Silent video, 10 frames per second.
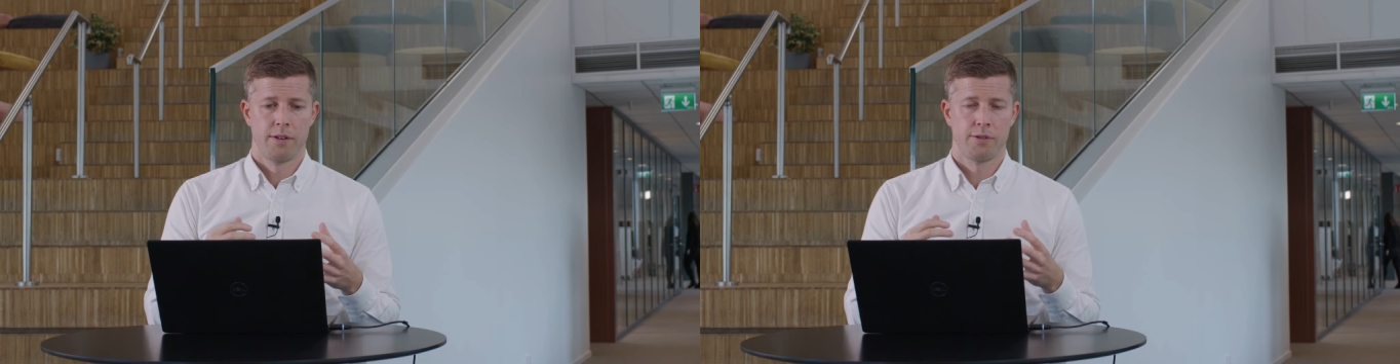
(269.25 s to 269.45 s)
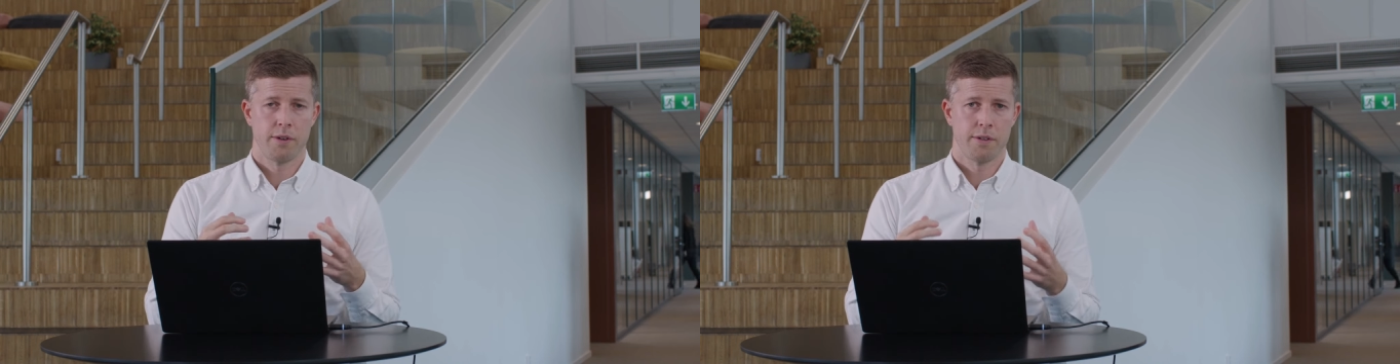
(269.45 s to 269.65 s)

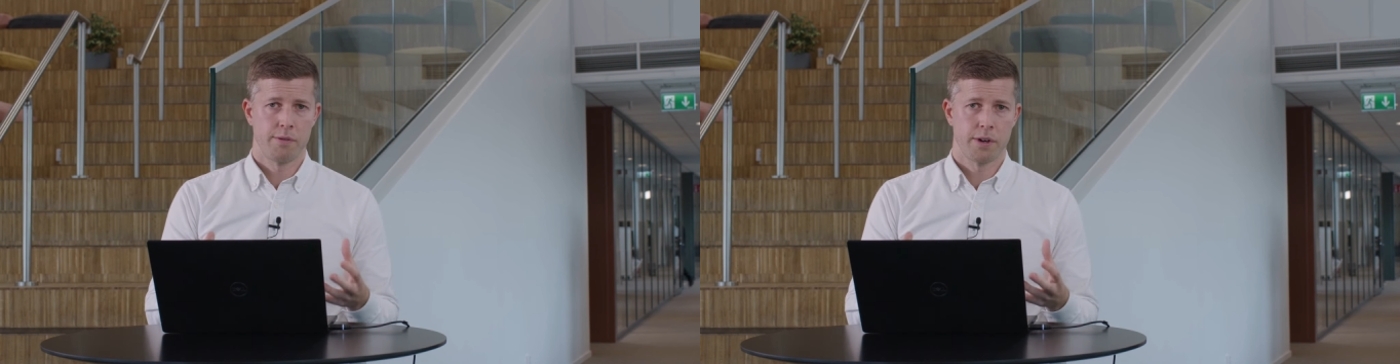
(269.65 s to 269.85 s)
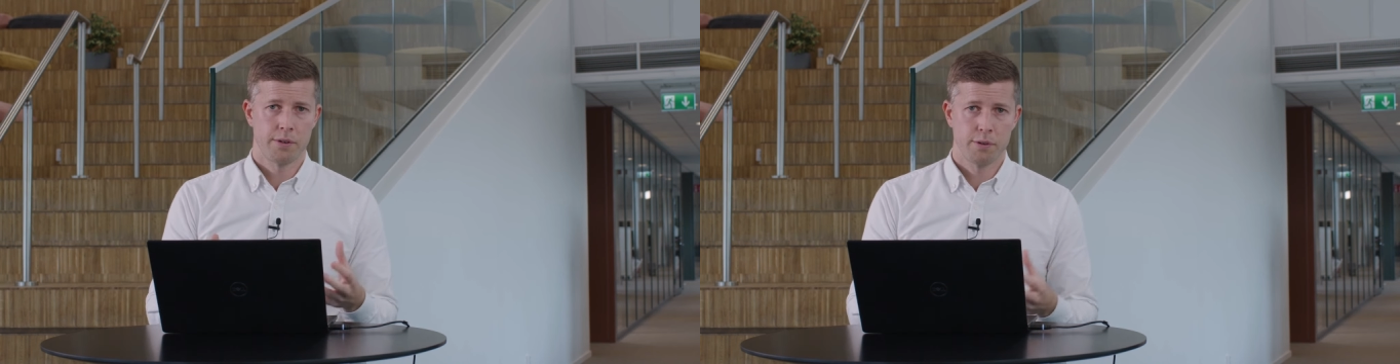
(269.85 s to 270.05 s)
So in the
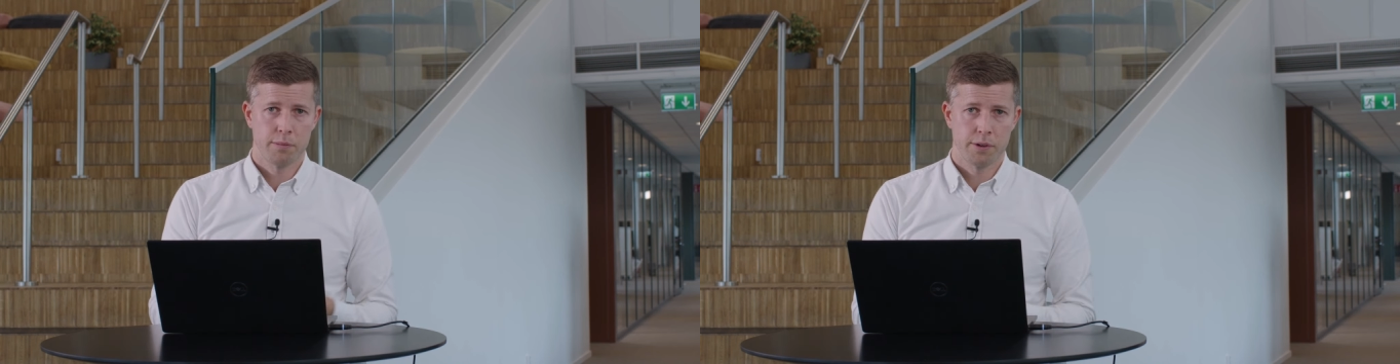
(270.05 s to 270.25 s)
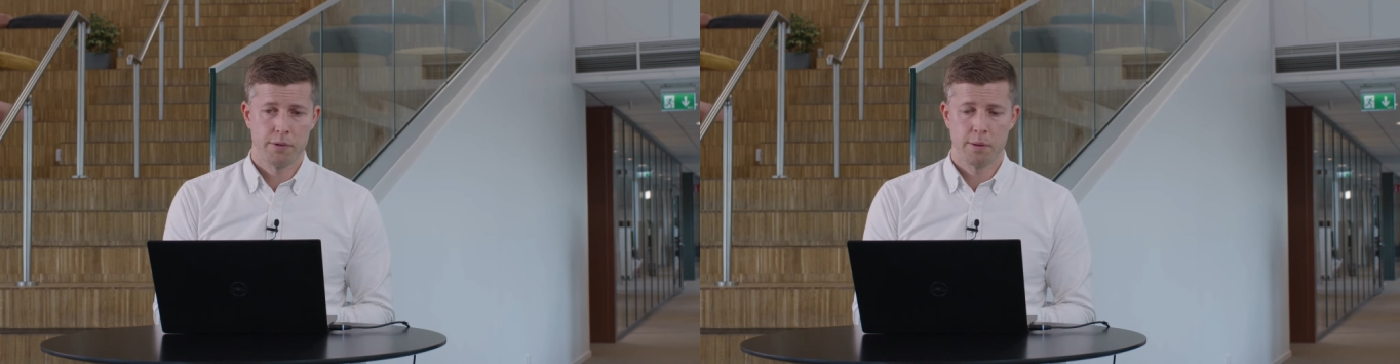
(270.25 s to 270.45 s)

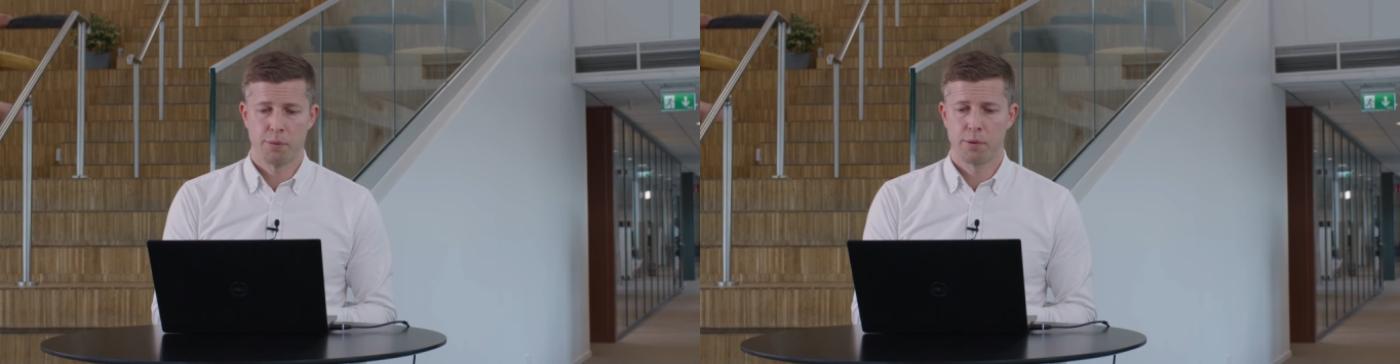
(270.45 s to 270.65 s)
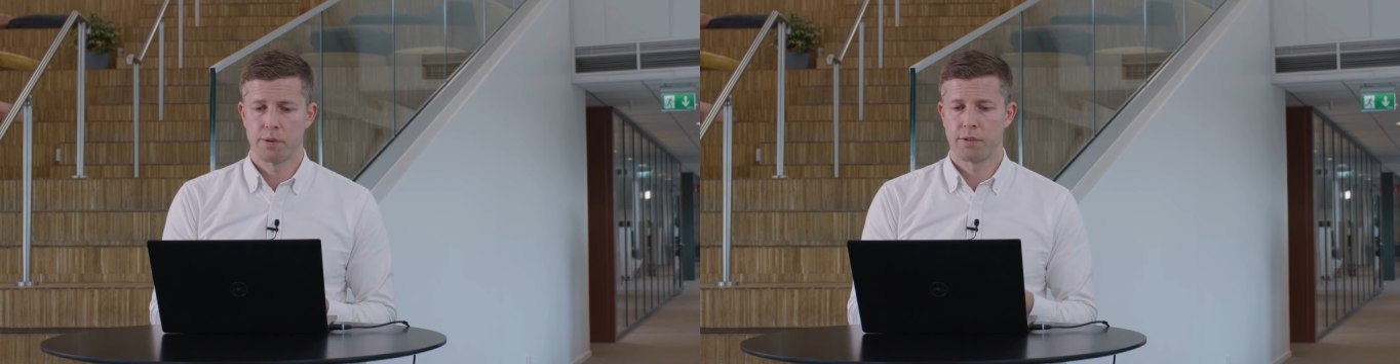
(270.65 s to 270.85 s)
recruitment
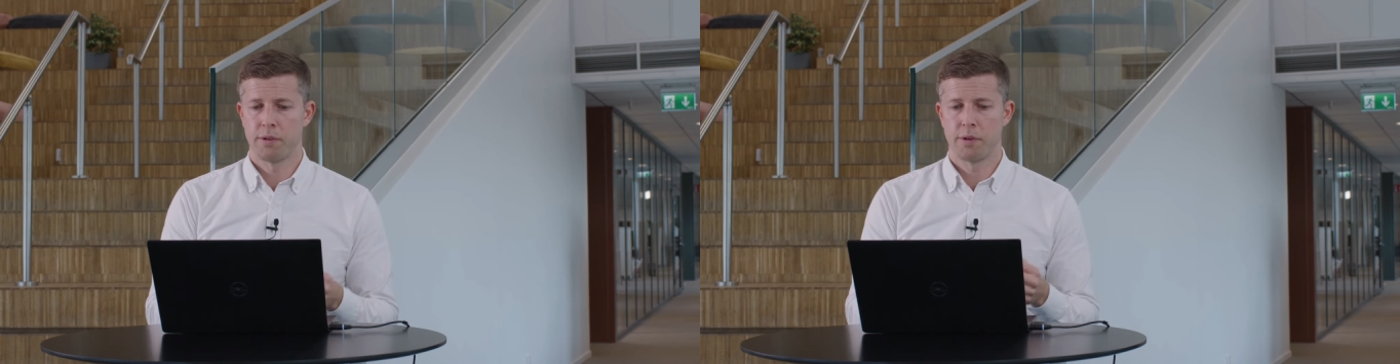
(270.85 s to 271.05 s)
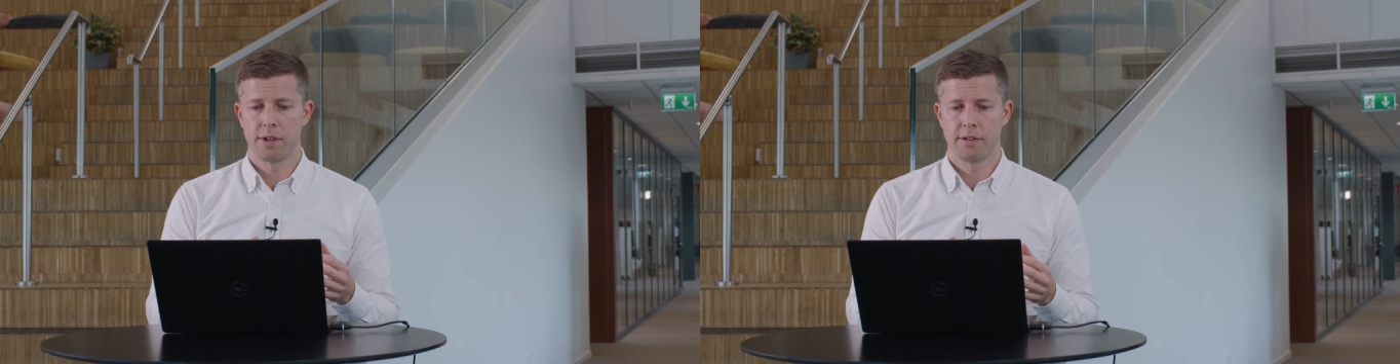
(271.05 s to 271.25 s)
report,
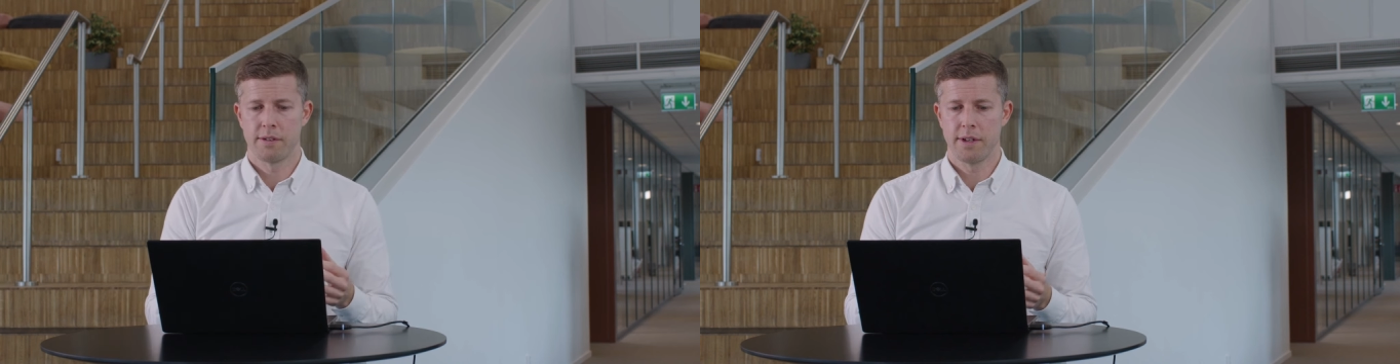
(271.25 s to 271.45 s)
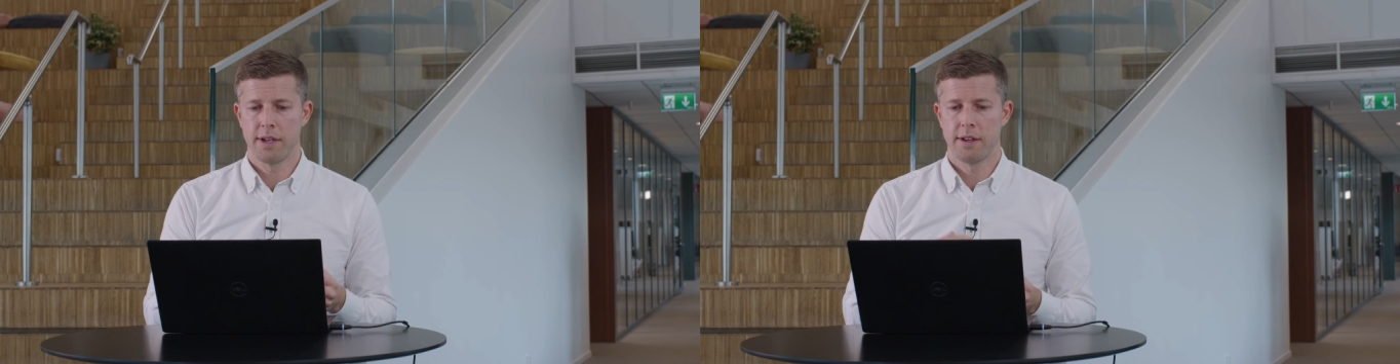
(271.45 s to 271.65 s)
you can
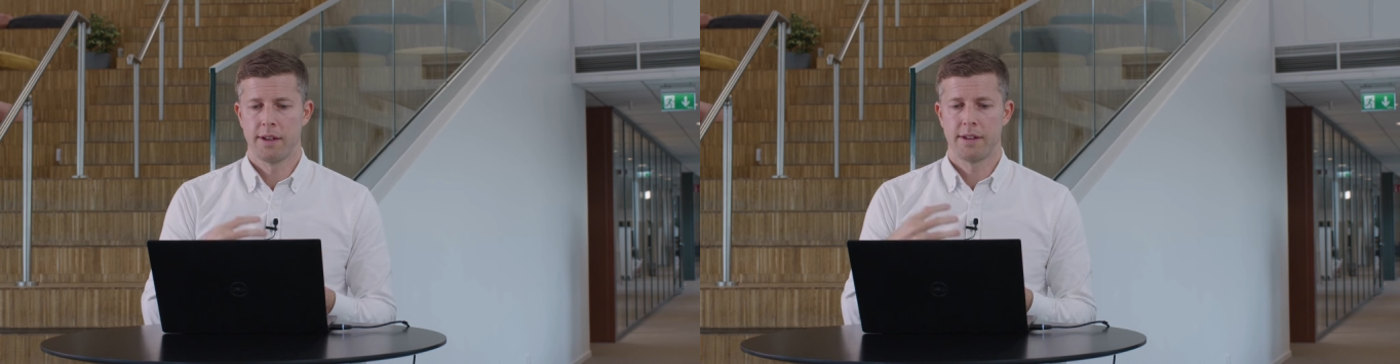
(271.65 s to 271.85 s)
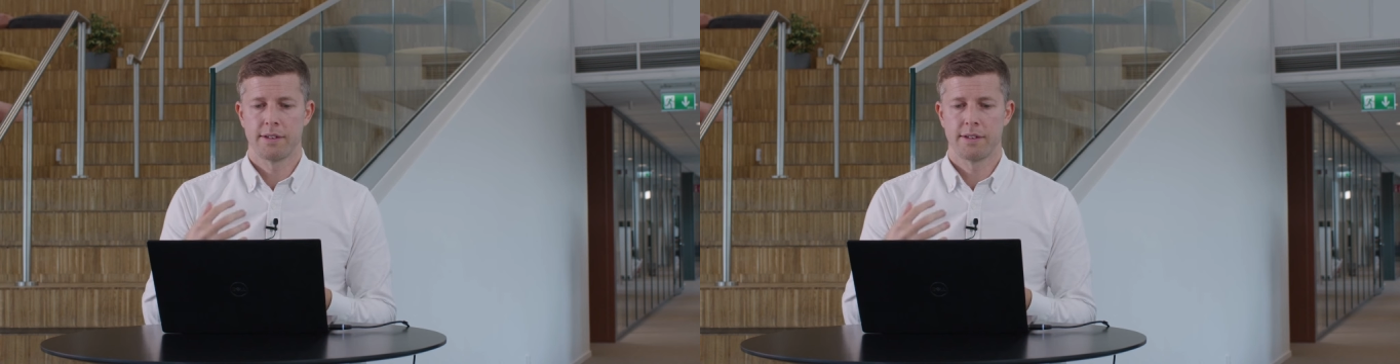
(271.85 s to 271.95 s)
see